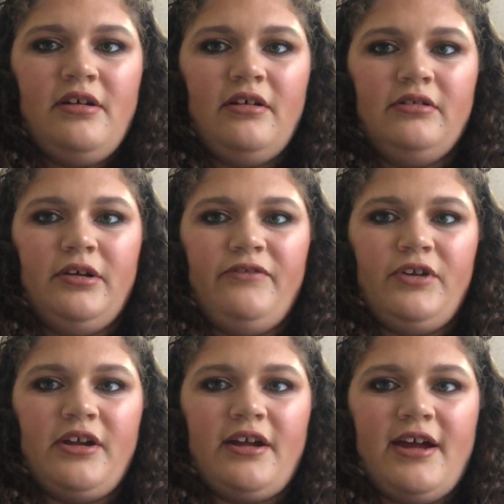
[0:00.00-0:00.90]
I don't know if
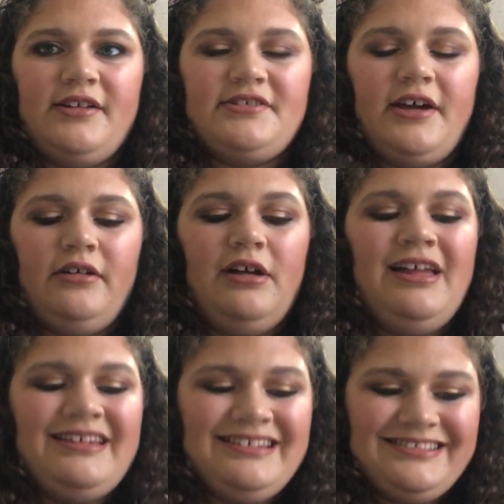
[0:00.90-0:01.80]
you can kind of tell,
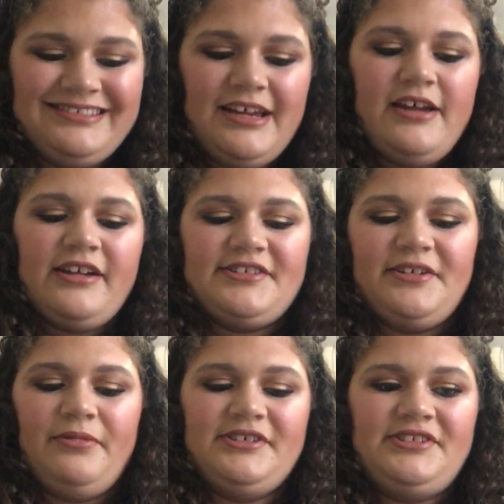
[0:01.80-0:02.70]
because
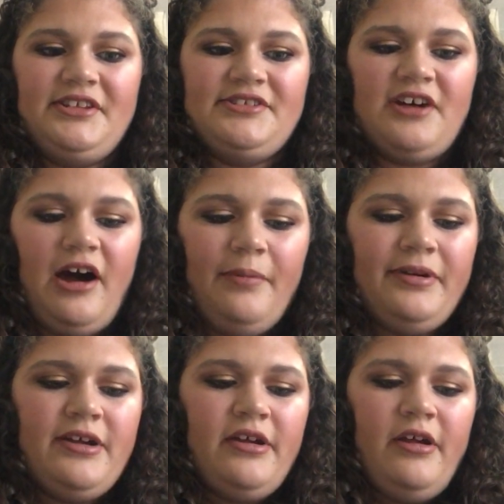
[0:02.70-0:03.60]
it was to the top.
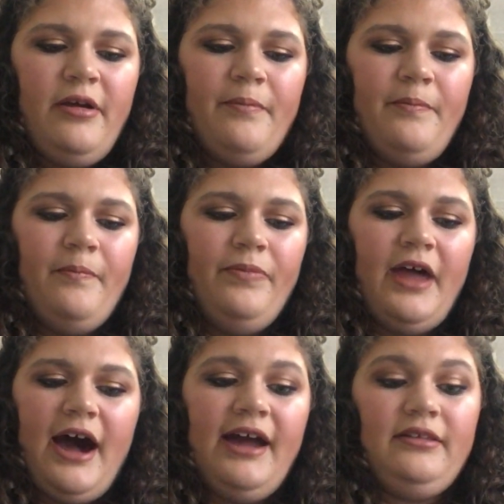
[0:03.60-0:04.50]

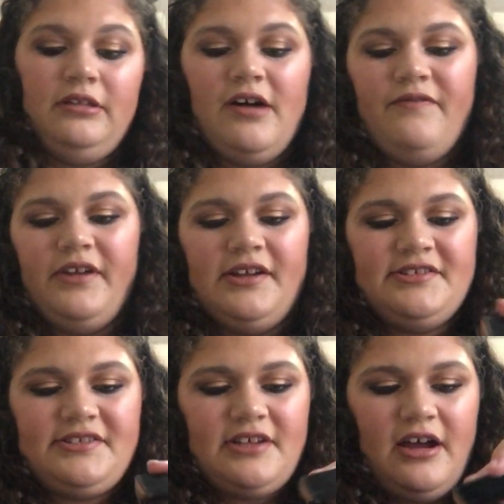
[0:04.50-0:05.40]
I love
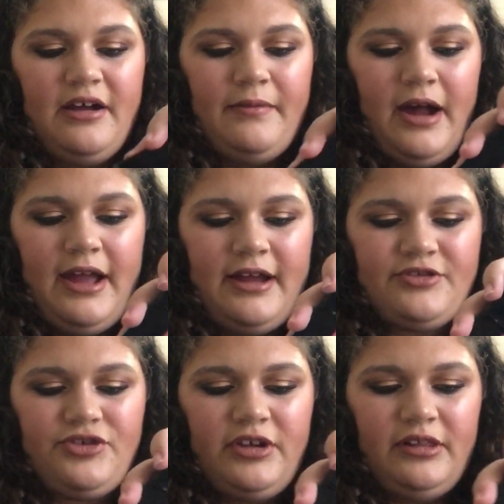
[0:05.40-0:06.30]
this. I
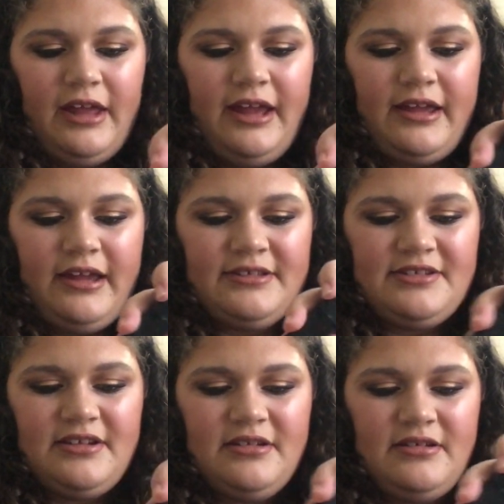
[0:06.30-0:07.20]
actually like
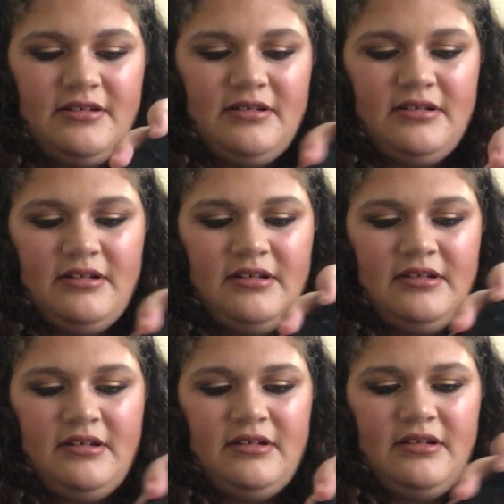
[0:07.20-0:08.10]
it,
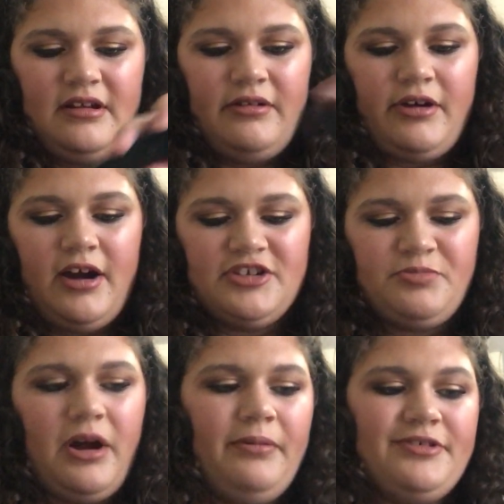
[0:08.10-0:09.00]
oh
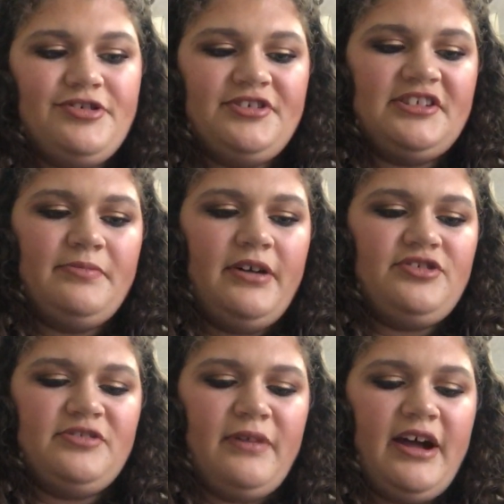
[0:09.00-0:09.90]
gosh, probably just as
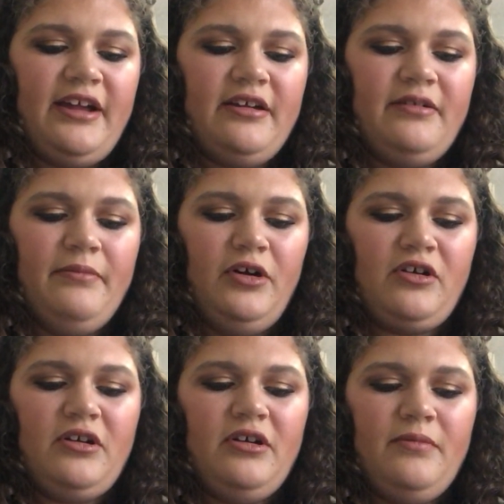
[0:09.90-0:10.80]
much as my
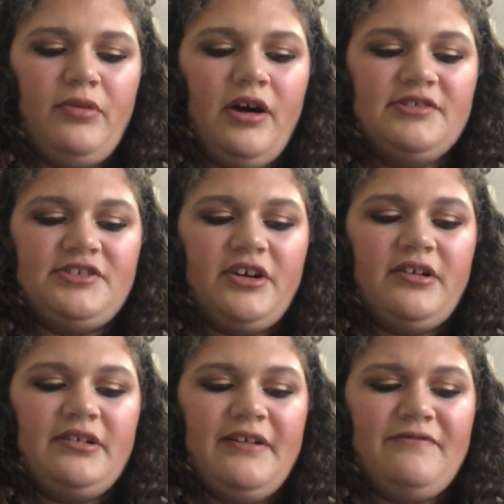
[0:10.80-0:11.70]
Milk
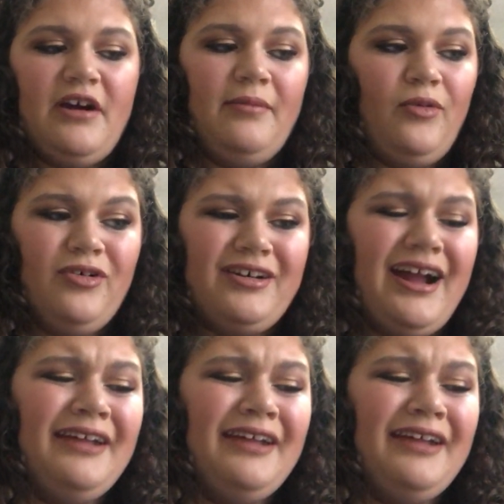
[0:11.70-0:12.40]
bronzer, if not more.